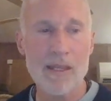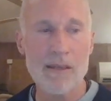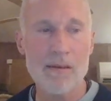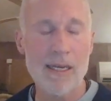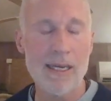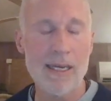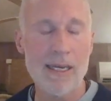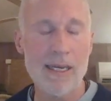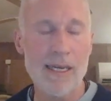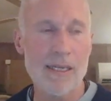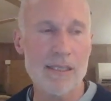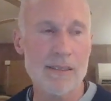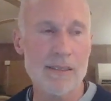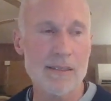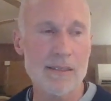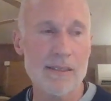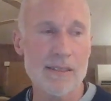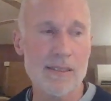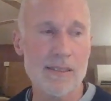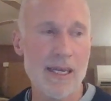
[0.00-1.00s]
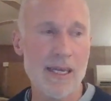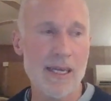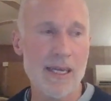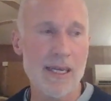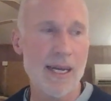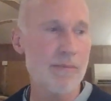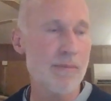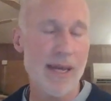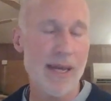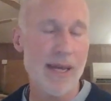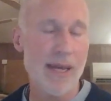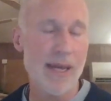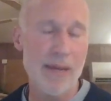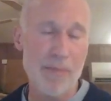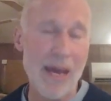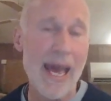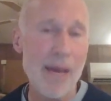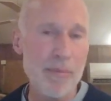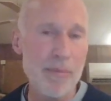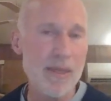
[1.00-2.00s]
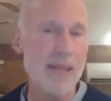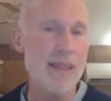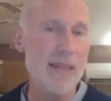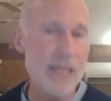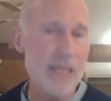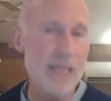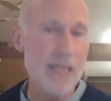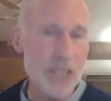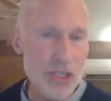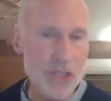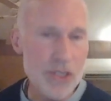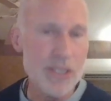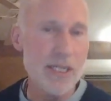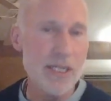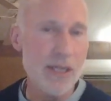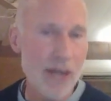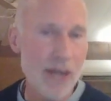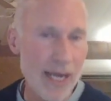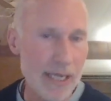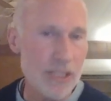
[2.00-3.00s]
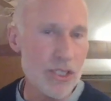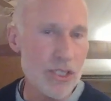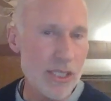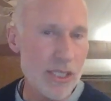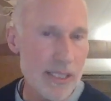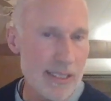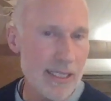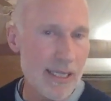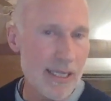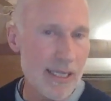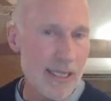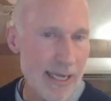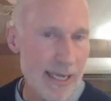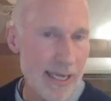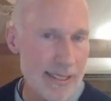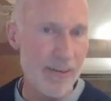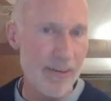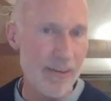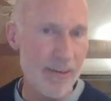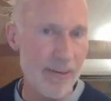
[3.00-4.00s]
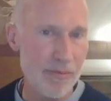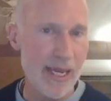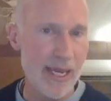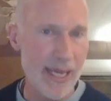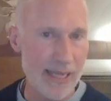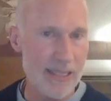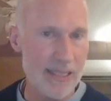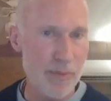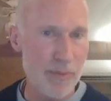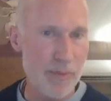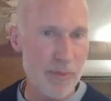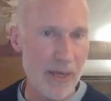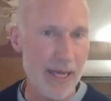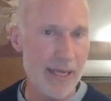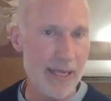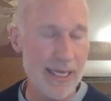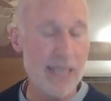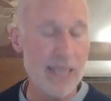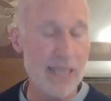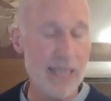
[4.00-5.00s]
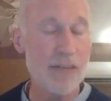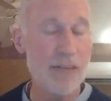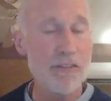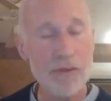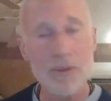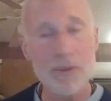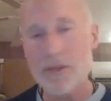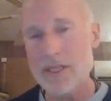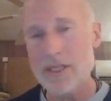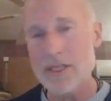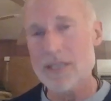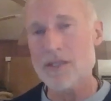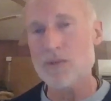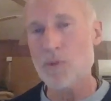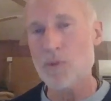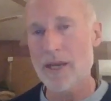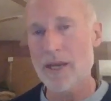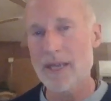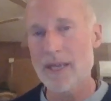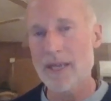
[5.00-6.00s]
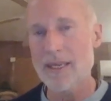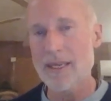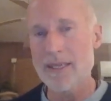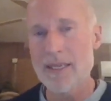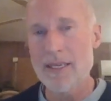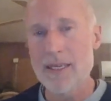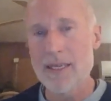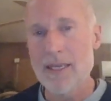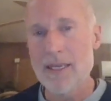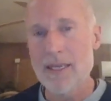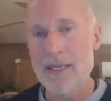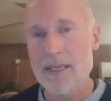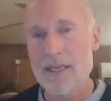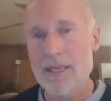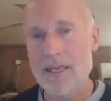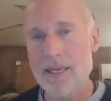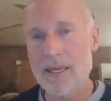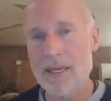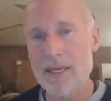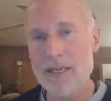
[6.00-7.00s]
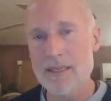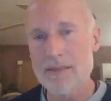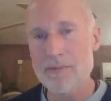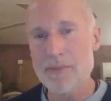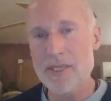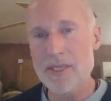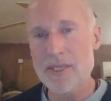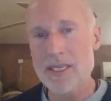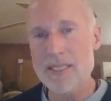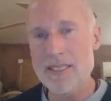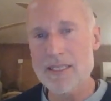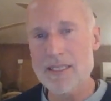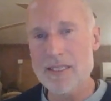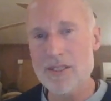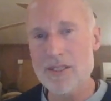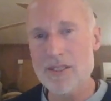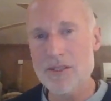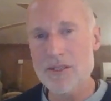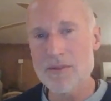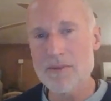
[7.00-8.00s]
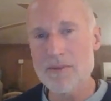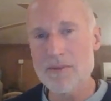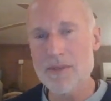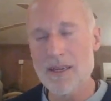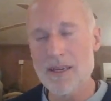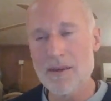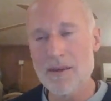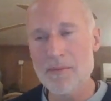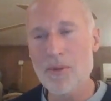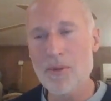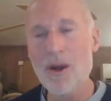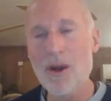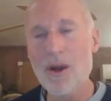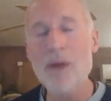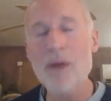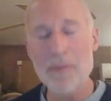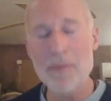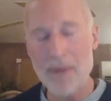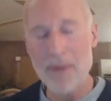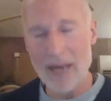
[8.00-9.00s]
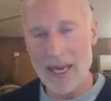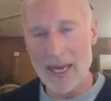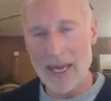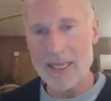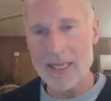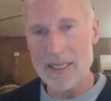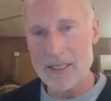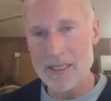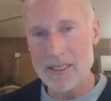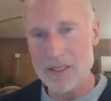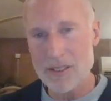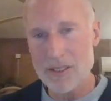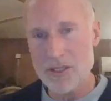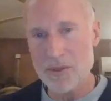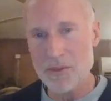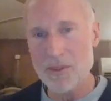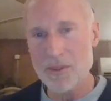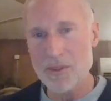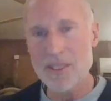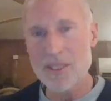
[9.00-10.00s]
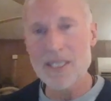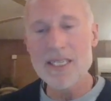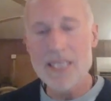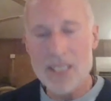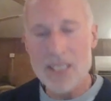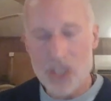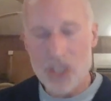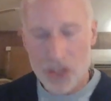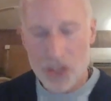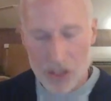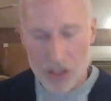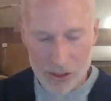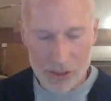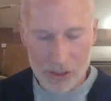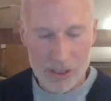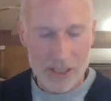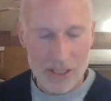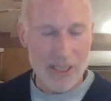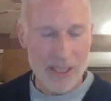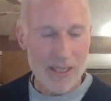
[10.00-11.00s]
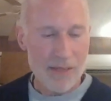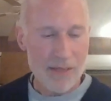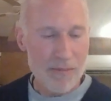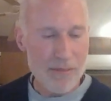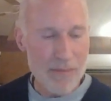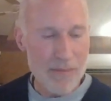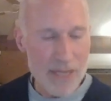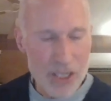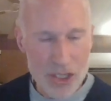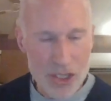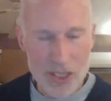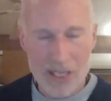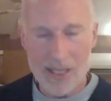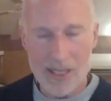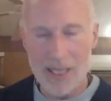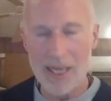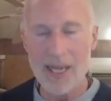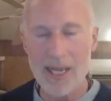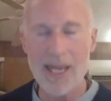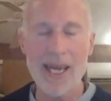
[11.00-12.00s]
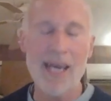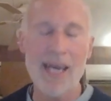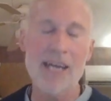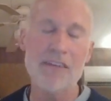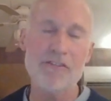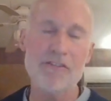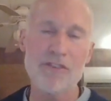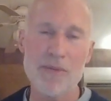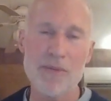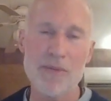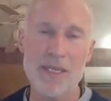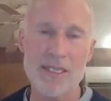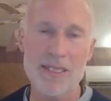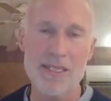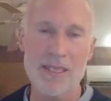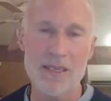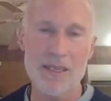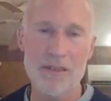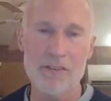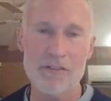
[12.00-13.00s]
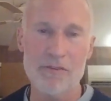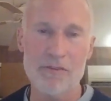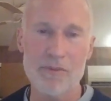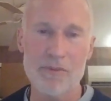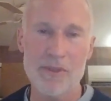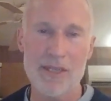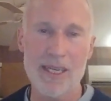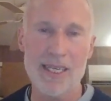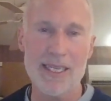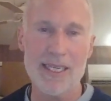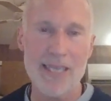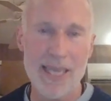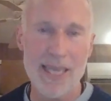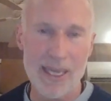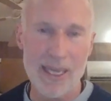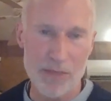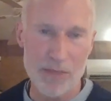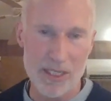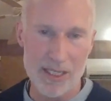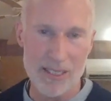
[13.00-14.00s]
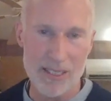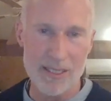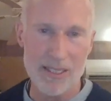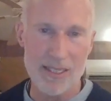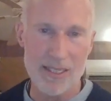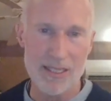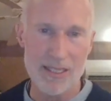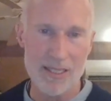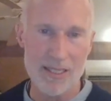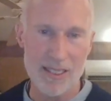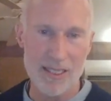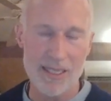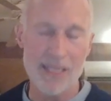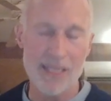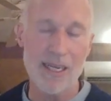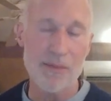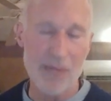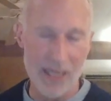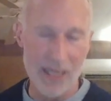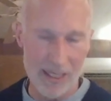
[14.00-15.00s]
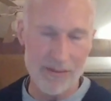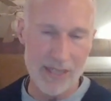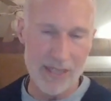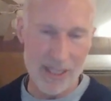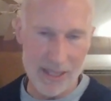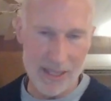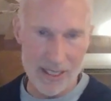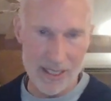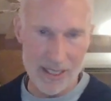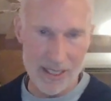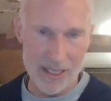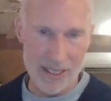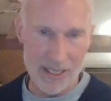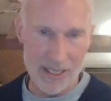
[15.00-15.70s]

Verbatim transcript: and I'm, I'm, happy this year actually to, to have my hands back in food this way uh, because it's uh, brought me back to an initial mission that I had for myself when I came to this city. I'm not living in this